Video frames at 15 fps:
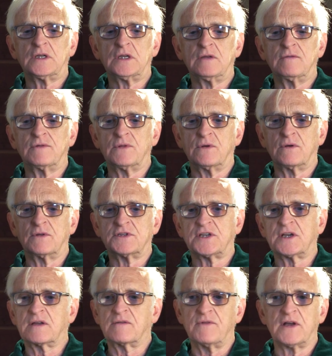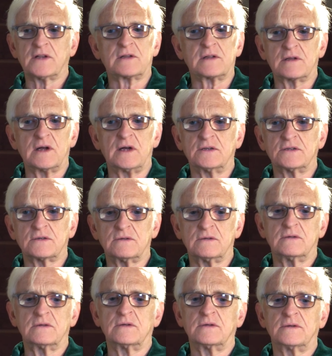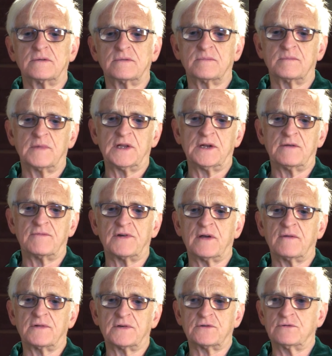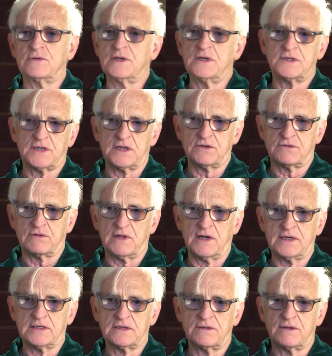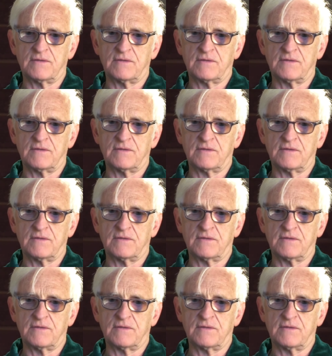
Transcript: even though the Second Vatican Council made every effort to decentralize it.